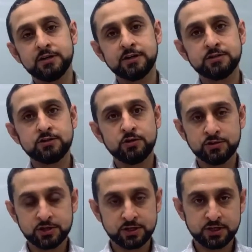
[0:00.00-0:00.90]
It's
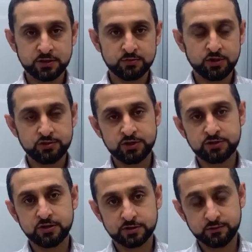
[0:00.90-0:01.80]
such an easy process,
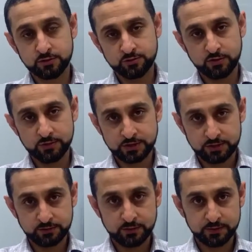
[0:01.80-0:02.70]
transfer all the properties
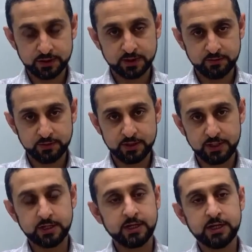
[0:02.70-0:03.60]
into a limited company.
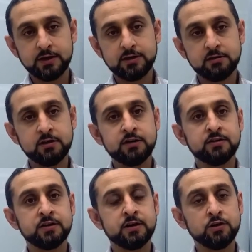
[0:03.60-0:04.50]
There
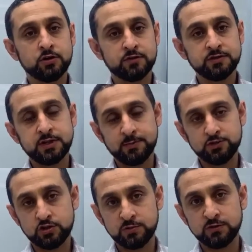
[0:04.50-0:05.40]
are a lot of steps
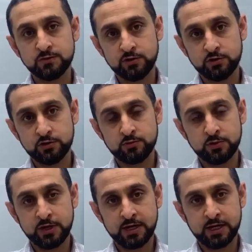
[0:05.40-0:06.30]
to be followed
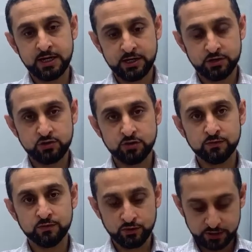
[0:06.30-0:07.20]
to
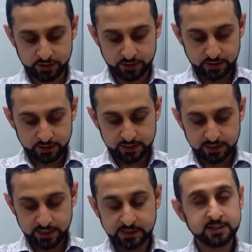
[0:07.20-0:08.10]
avoid
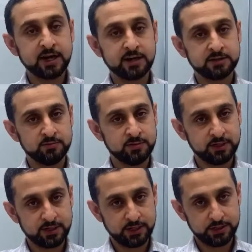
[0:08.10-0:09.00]
any tax
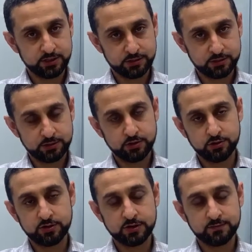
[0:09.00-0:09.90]
implications
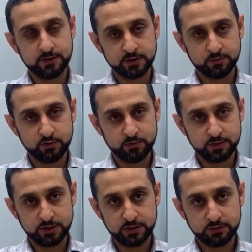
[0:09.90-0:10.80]
on transferring a
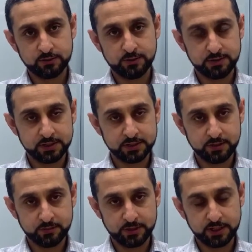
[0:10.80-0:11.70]
property into a limited
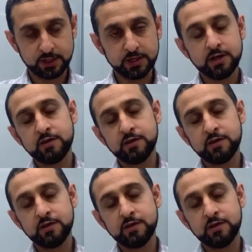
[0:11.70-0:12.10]
company.